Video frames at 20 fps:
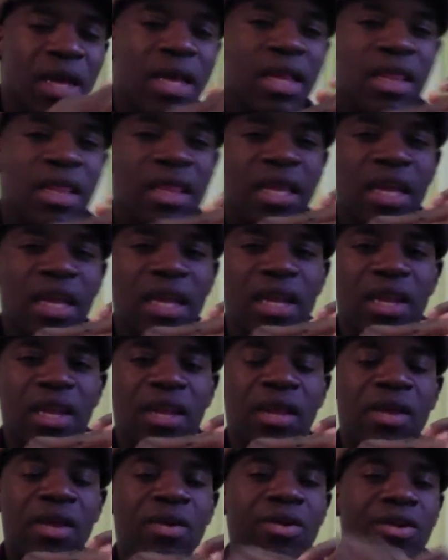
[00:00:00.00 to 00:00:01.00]
then
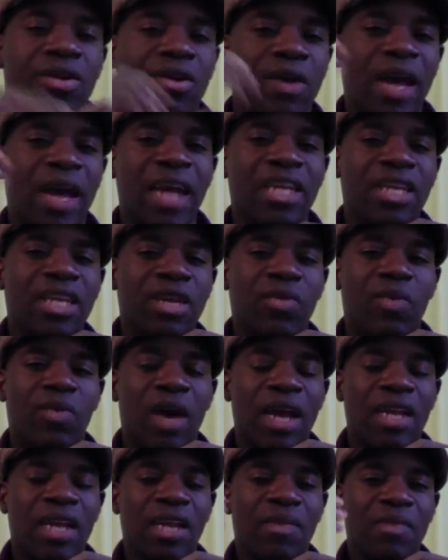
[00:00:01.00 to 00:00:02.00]
you'll actually
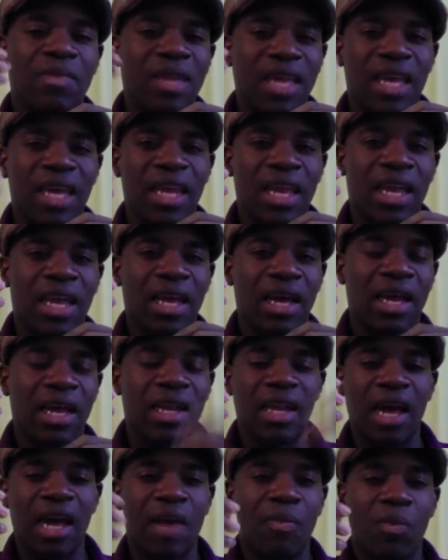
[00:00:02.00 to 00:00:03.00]
wind up getting a
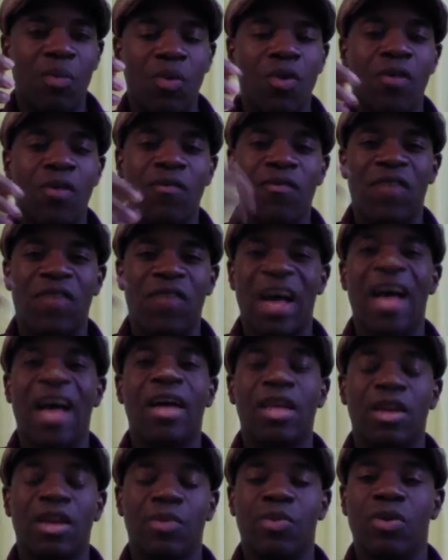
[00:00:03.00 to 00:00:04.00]
lot more
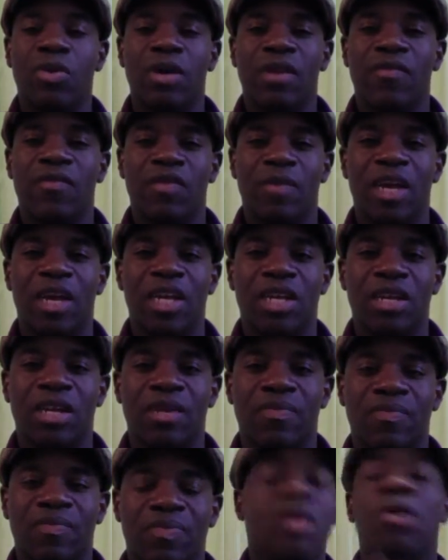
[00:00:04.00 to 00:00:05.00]
valuable information.
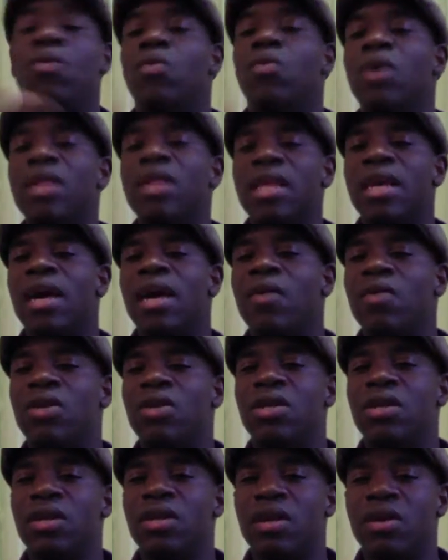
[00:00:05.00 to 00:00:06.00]
One thing I want you
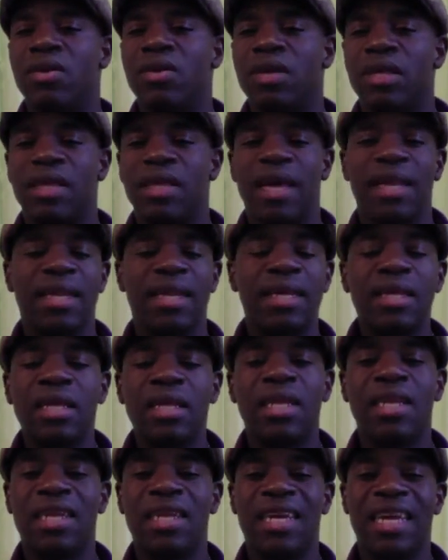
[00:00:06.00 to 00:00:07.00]
to know is that listening
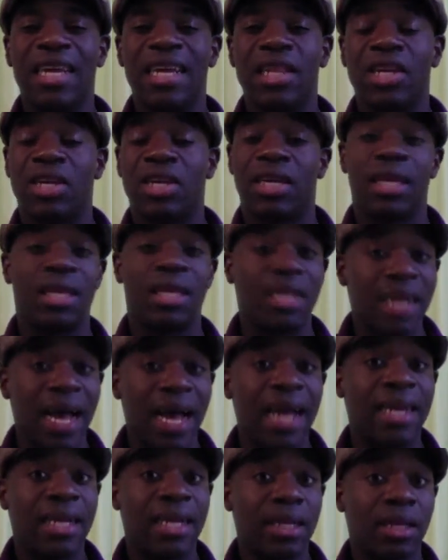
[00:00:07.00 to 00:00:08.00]
to English is not
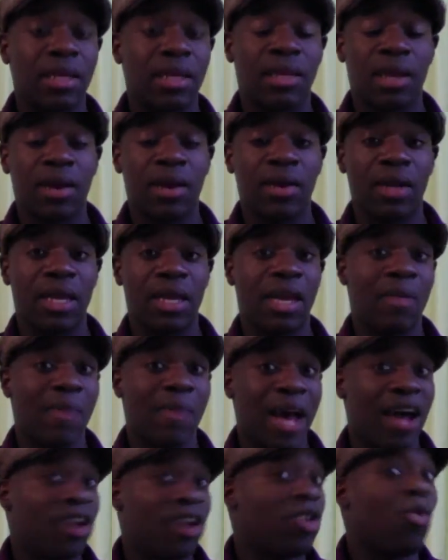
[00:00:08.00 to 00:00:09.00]
necessarily
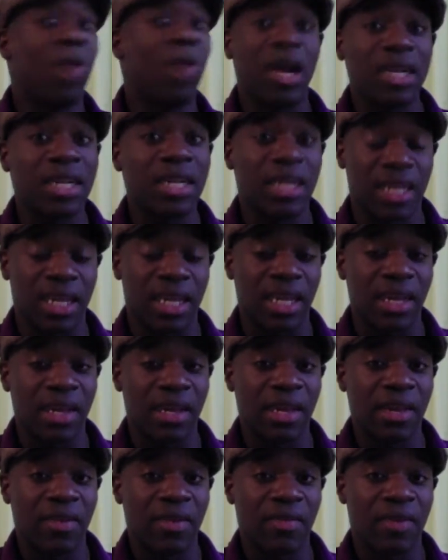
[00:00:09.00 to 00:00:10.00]
about quantity,
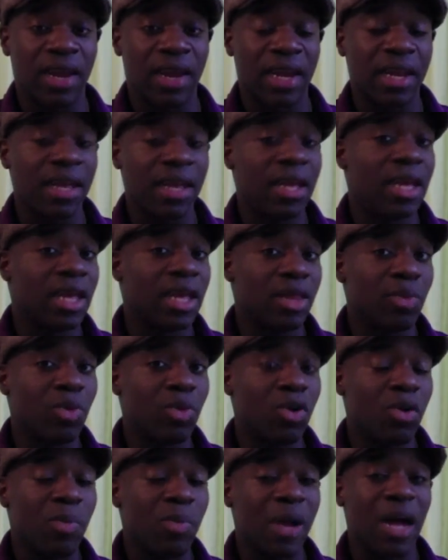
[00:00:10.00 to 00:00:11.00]
right? It's more
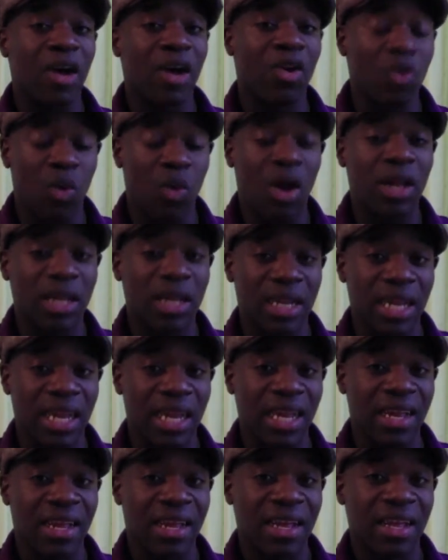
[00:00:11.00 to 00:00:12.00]
about quality
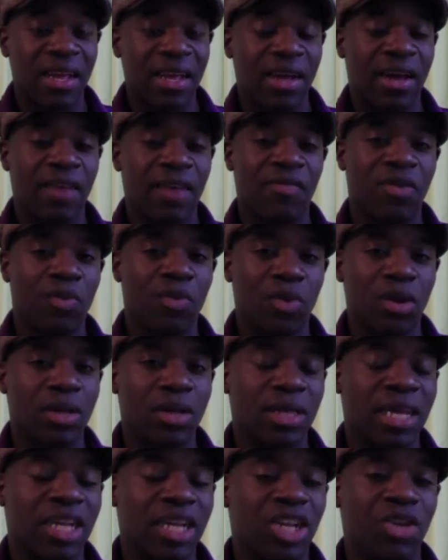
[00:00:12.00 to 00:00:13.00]
of the words
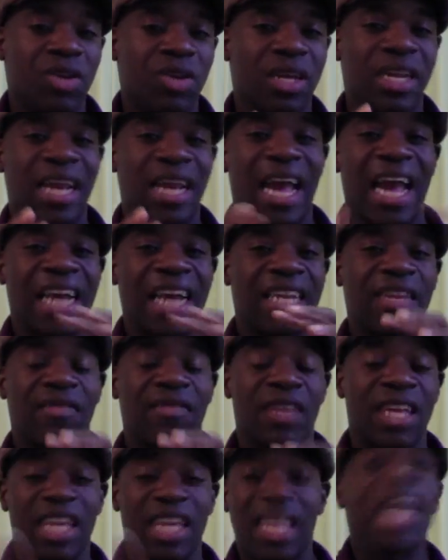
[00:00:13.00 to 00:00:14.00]
that you can
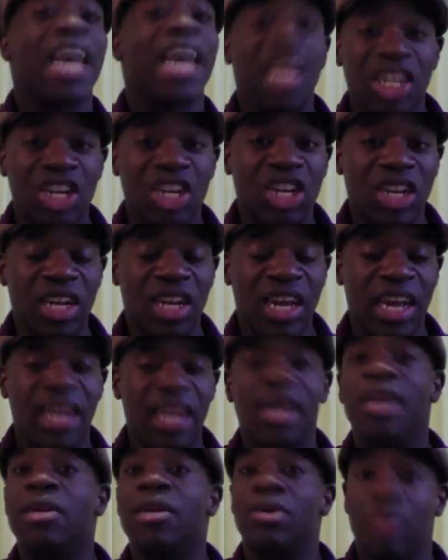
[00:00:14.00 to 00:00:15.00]
actively catch and
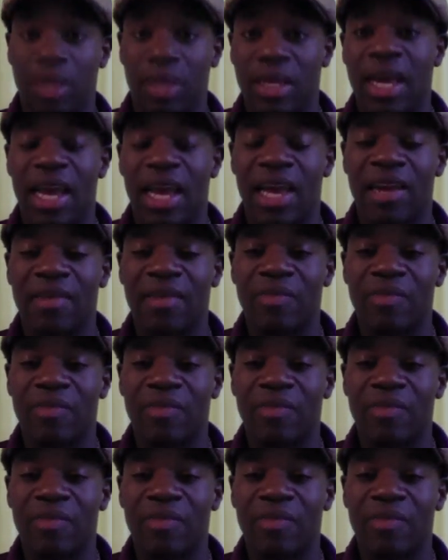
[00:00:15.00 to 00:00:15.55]
understand.